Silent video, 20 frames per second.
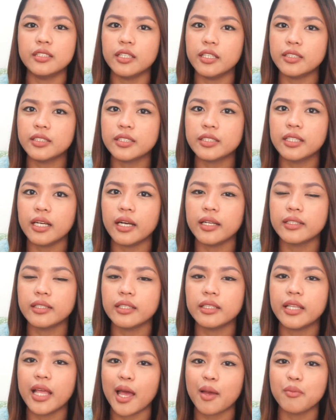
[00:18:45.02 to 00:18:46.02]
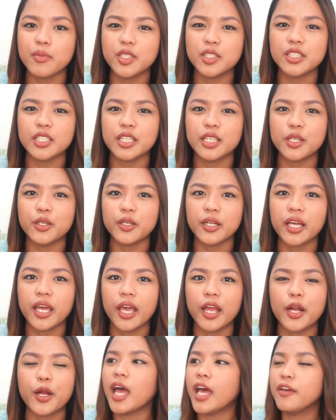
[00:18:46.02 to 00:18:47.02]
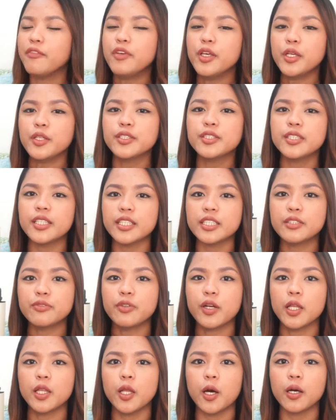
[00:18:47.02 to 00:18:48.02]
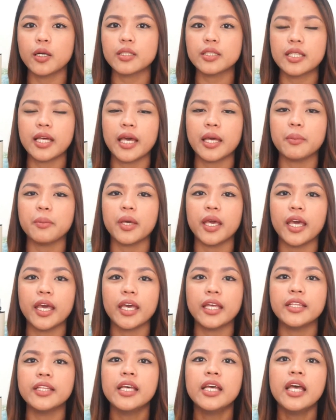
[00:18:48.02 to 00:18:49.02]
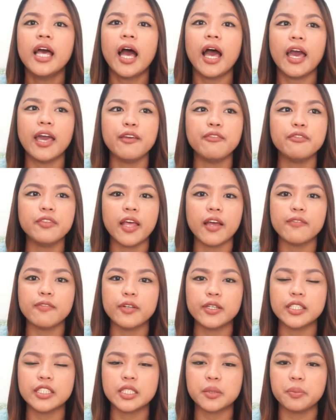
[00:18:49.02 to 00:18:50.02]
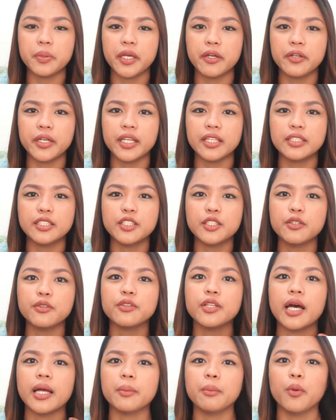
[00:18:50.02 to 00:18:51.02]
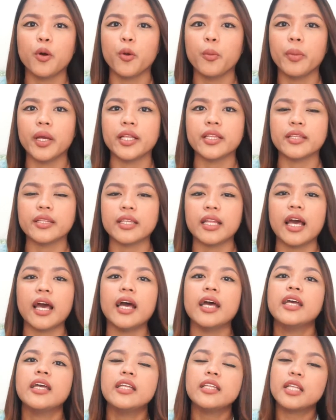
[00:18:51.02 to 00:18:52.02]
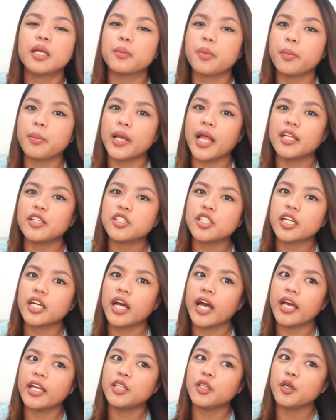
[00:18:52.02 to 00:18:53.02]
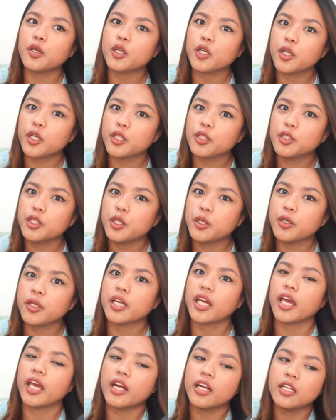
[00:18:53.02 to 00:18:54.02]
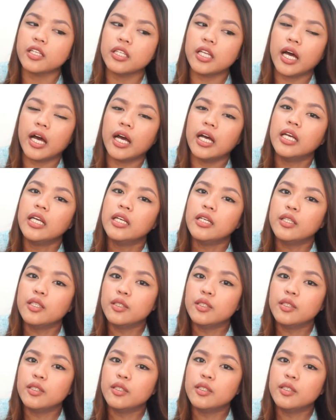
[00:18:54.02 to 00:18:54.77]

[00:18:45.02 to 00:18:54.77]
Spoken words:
It's not damaging your hair. I've used this for a long time and I've never experienced, you know, that moment na nagpa-plancha ka and you heard your hair na